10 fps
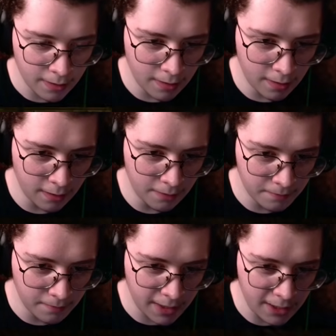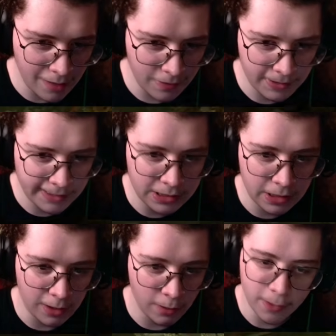And you have a little
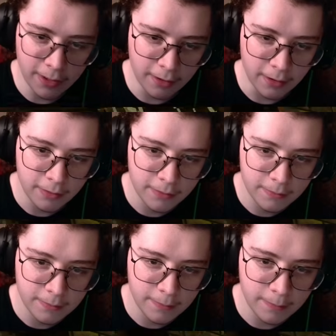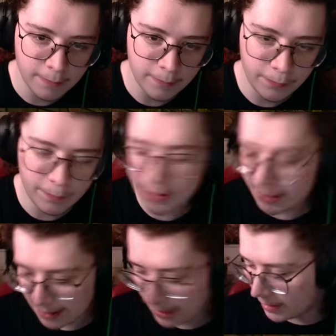hallway here. But it's
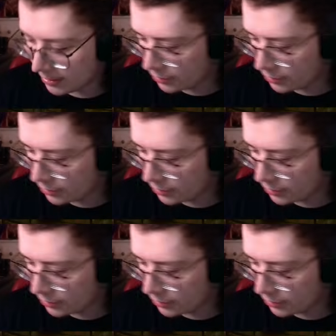not much.